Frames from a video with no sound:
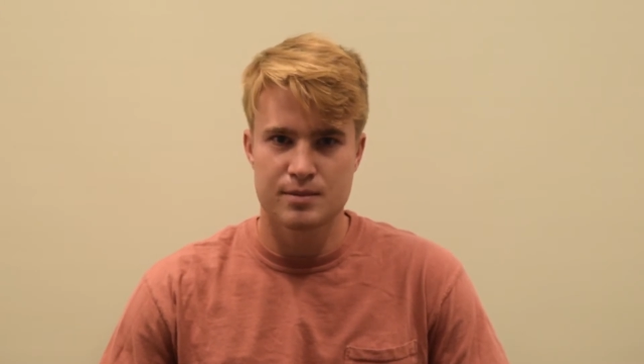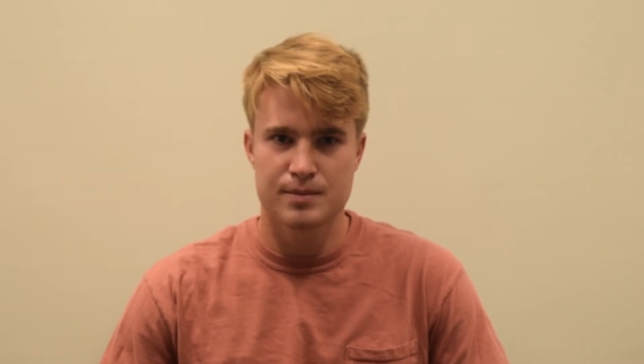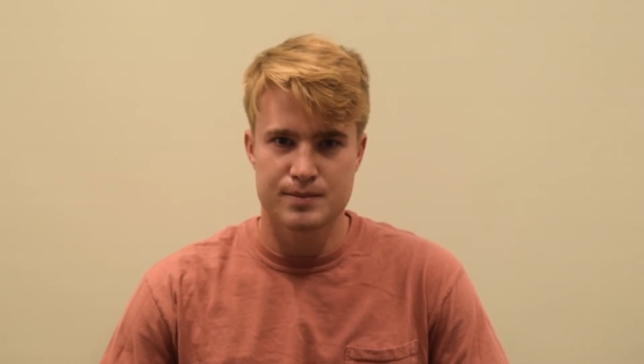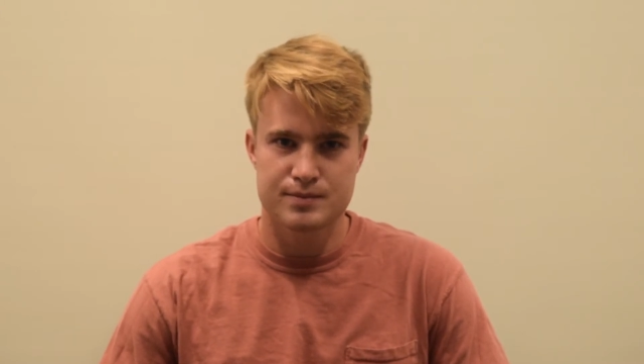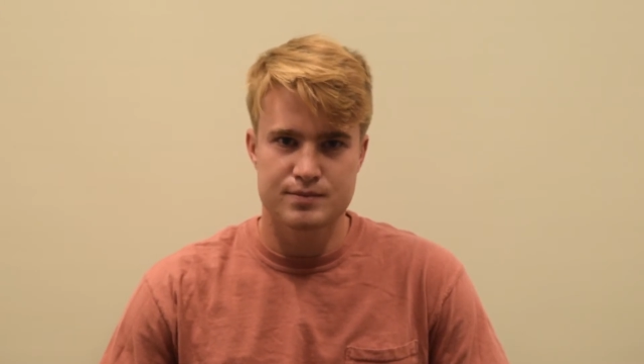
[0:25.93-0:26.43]

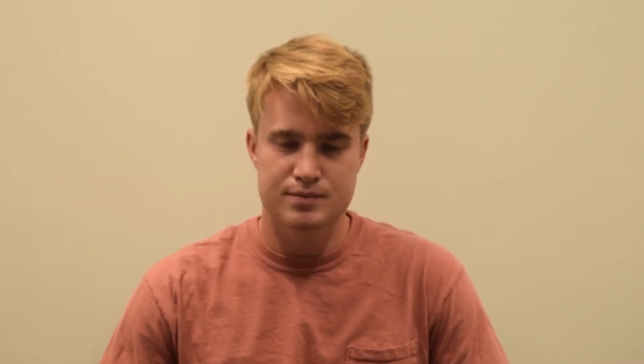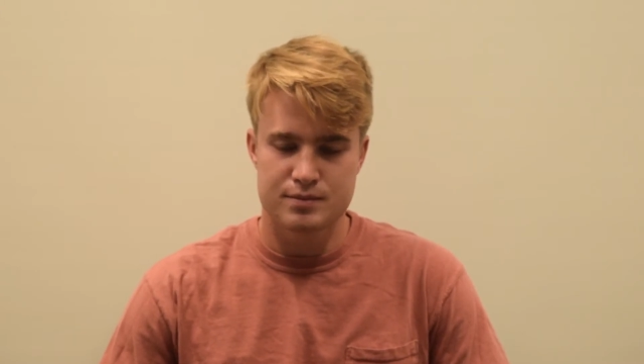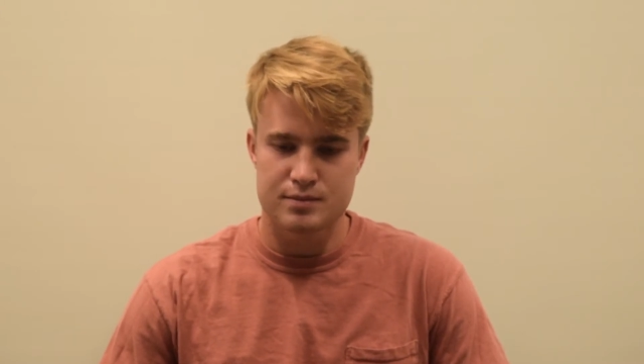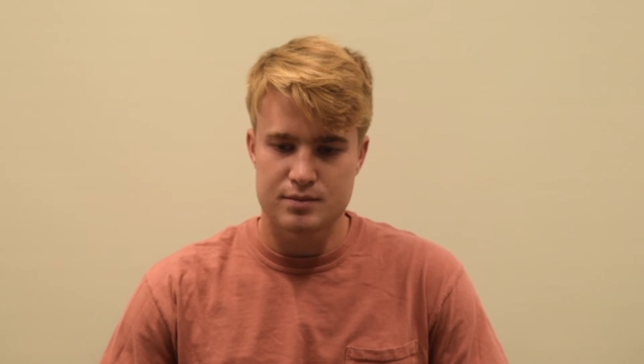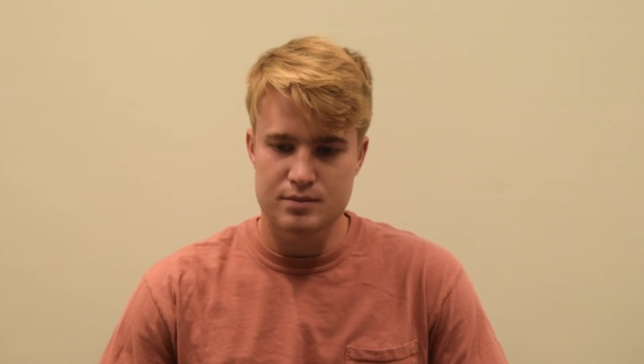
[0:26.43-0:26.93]
Is there a
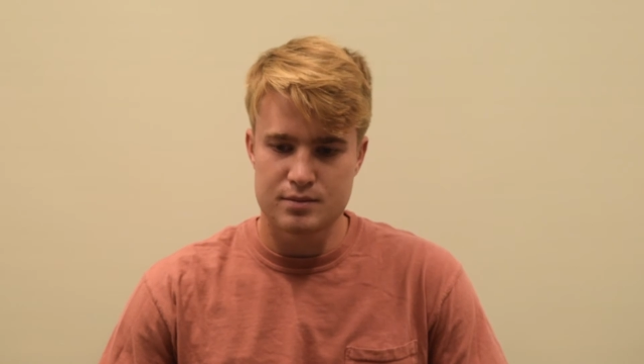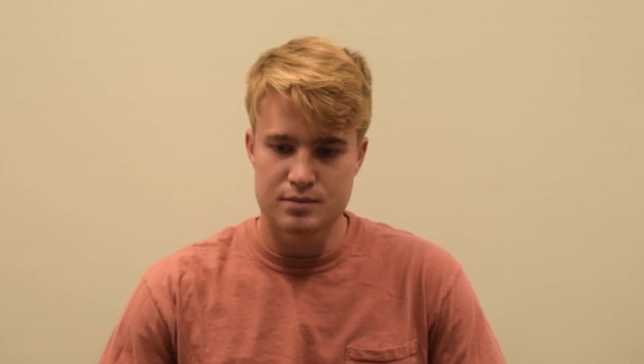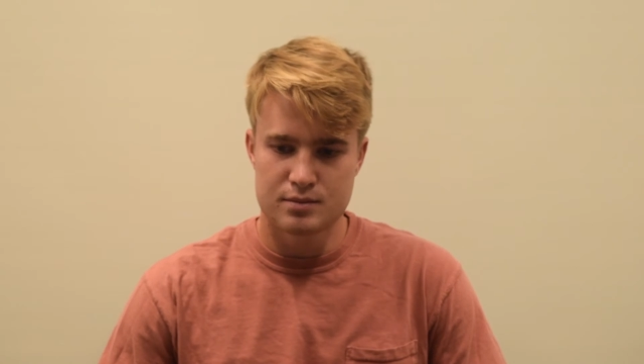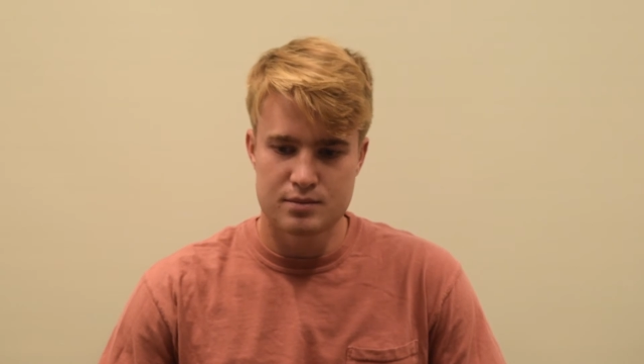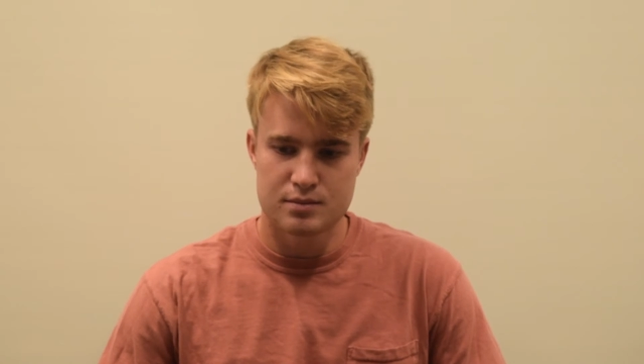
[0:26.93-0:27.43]
certain
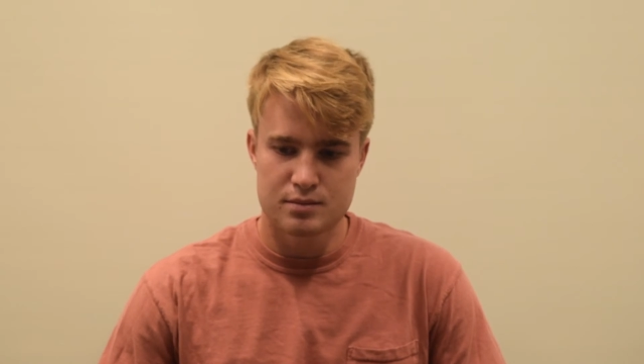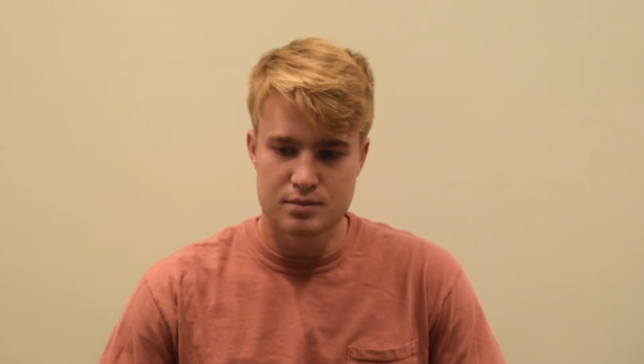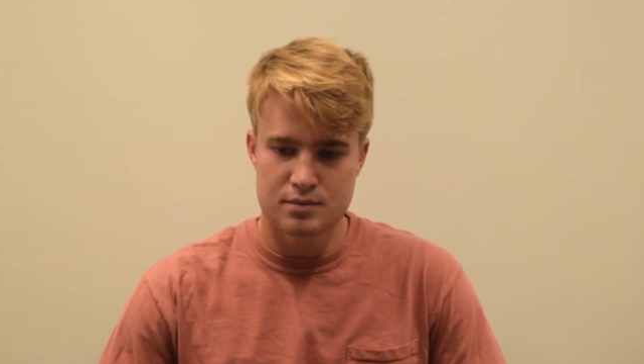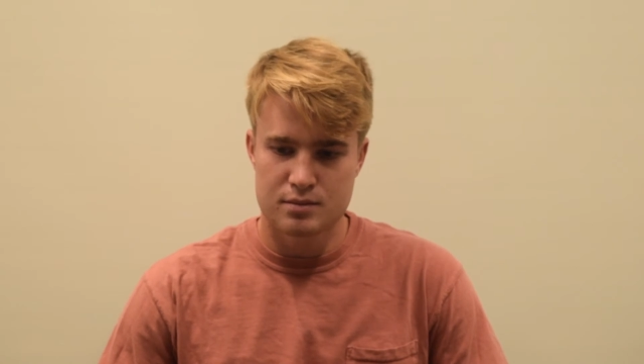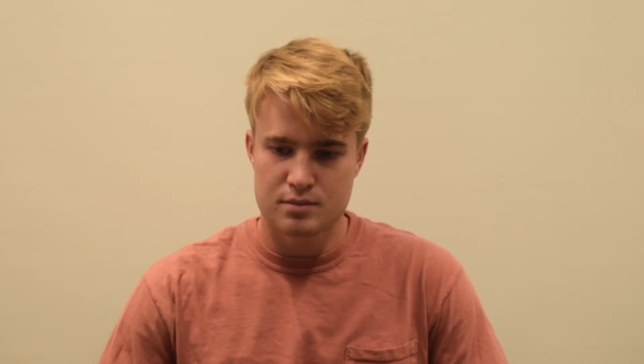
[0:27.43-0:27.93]
situation you can
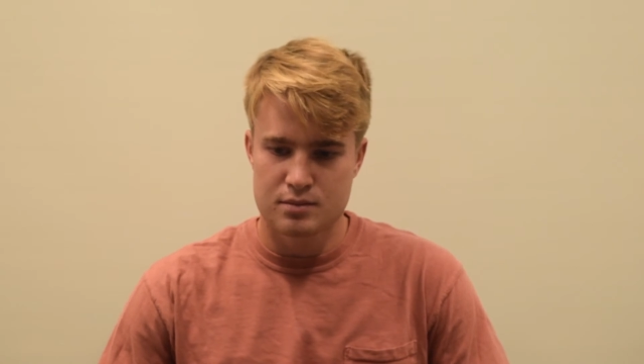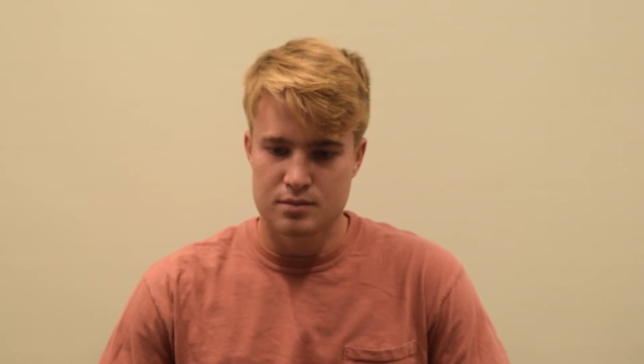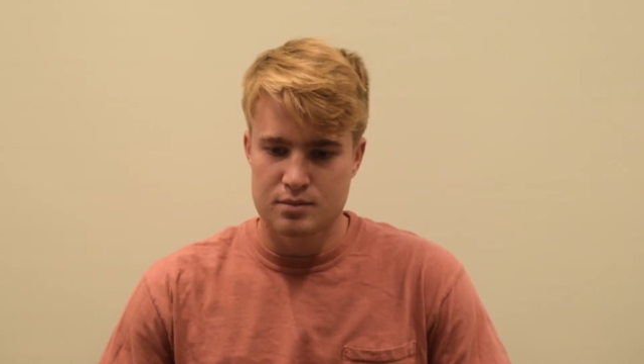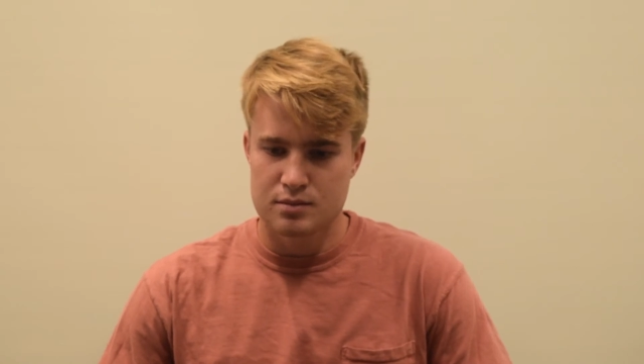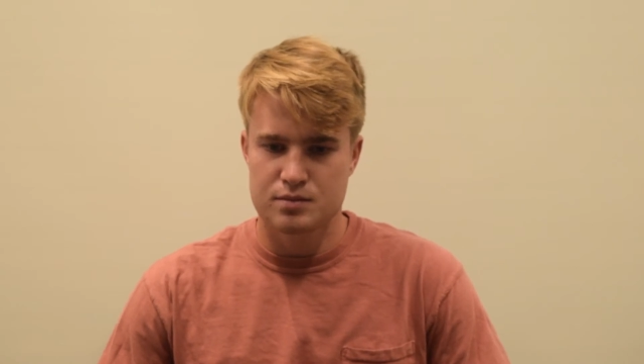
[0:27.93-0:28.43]
think
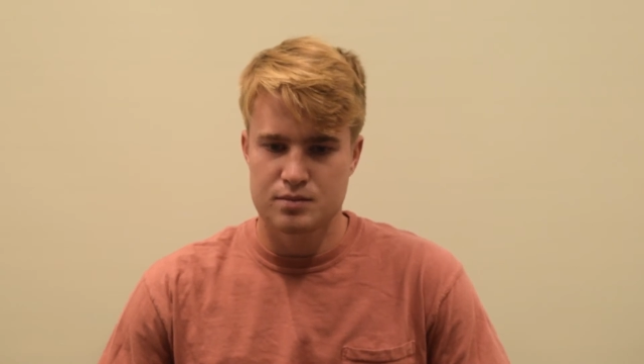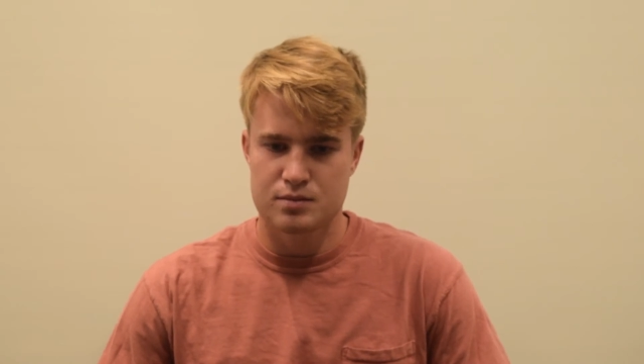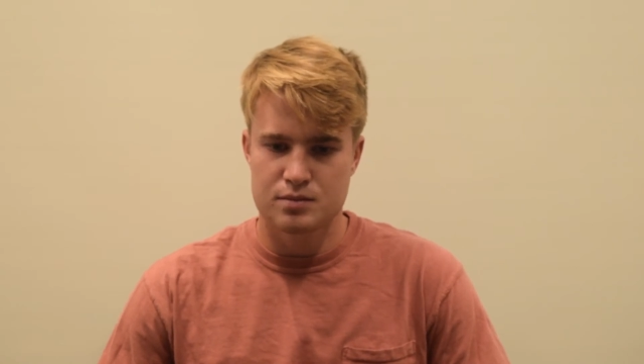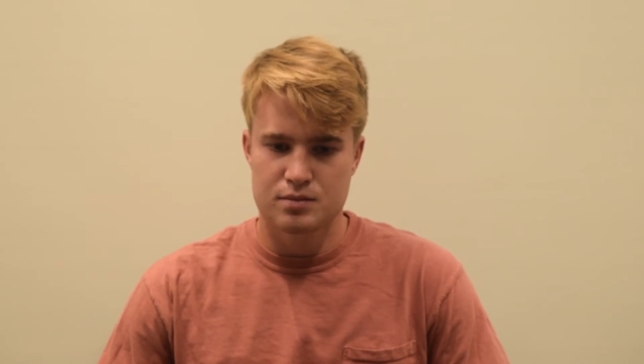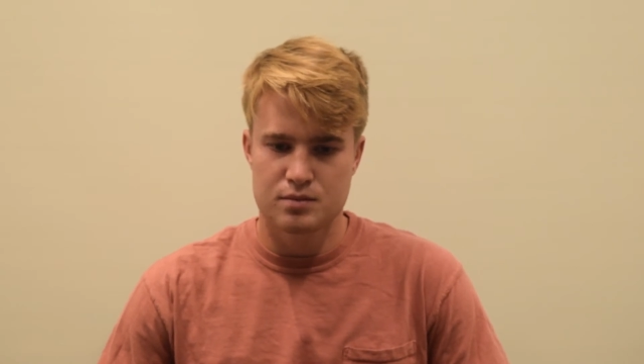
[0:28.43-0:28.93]
of, or
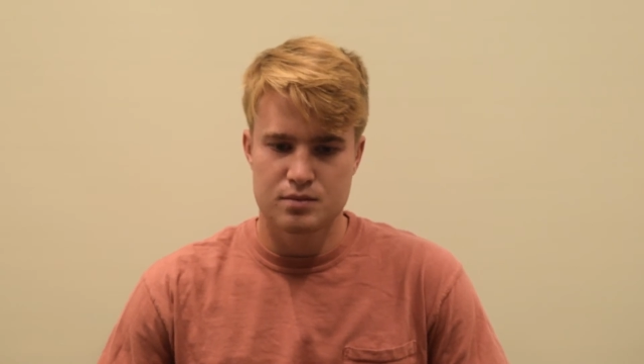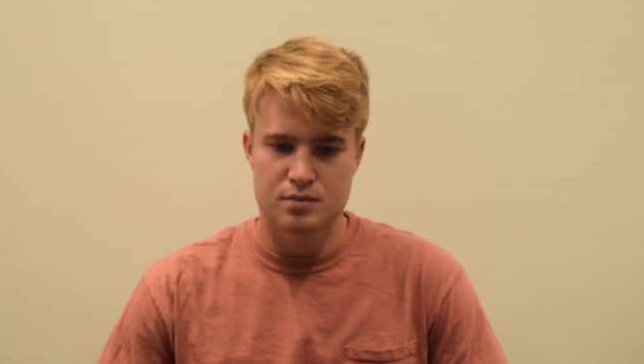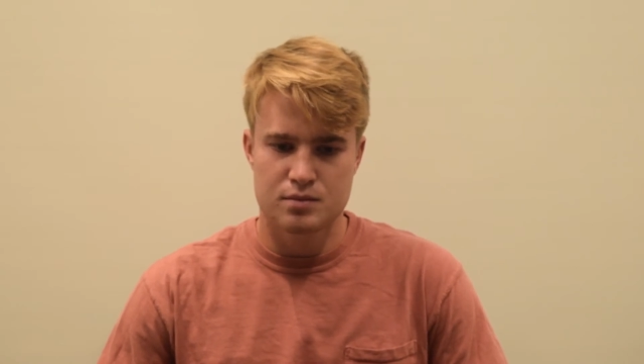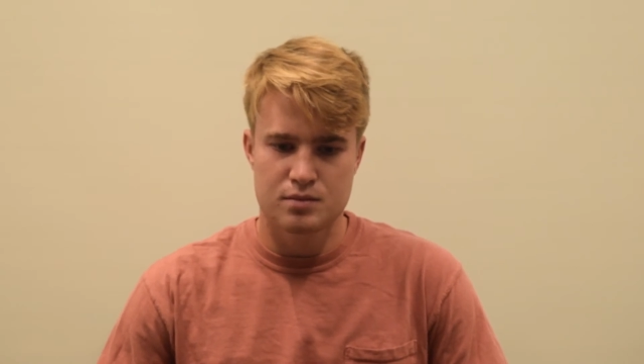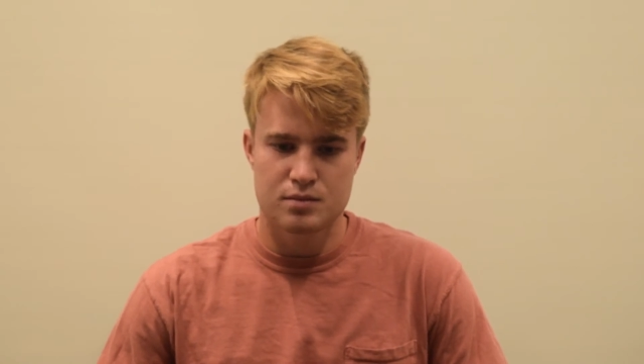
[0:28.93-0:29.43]
that come to
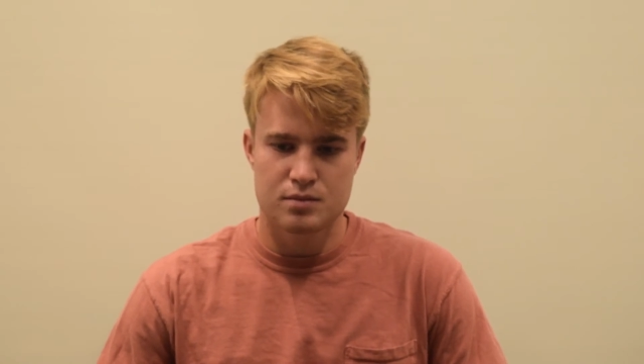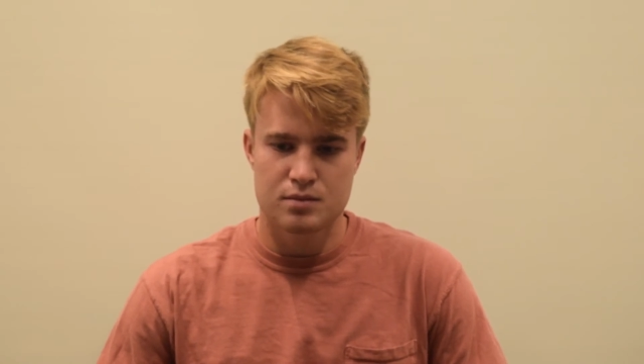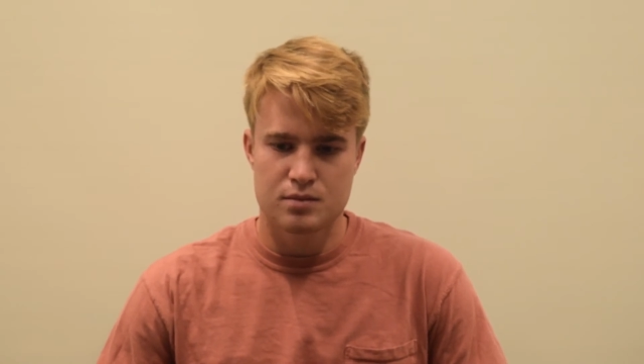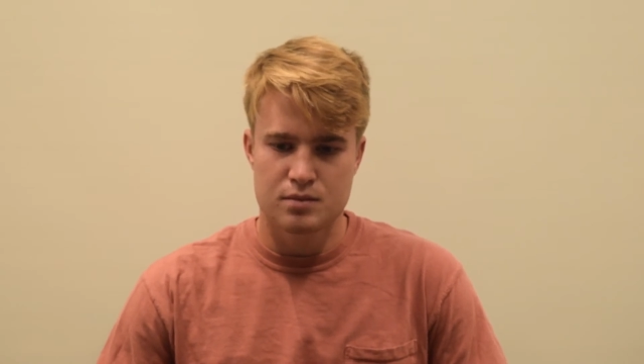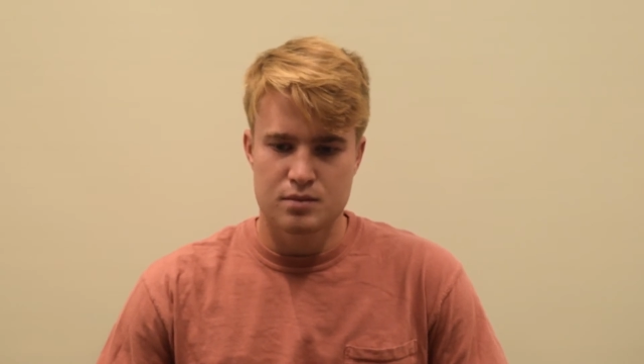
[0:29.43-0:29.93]
mind when you think,
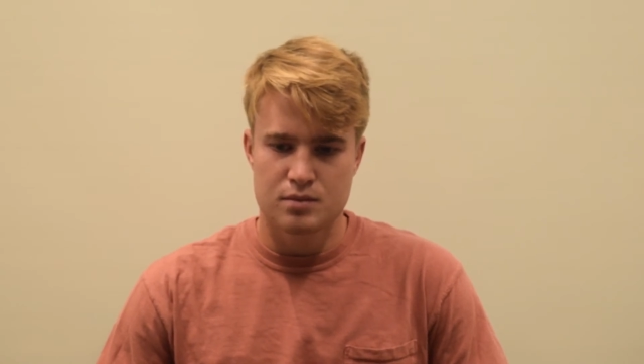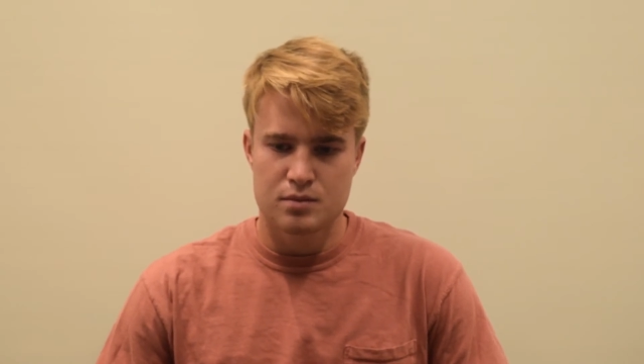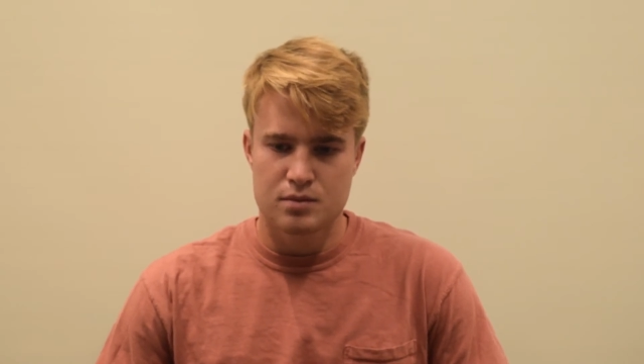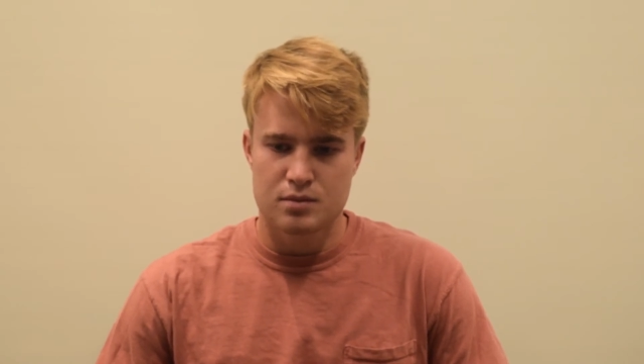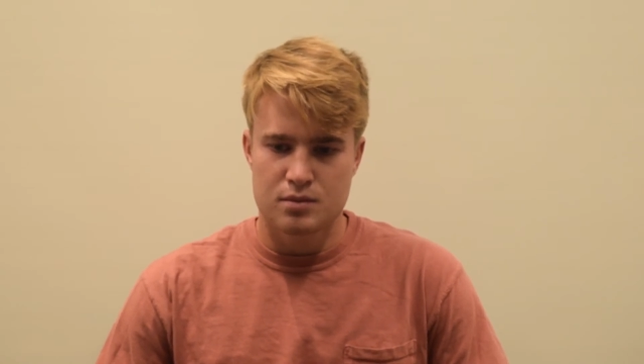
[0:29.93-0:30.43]
hear this question?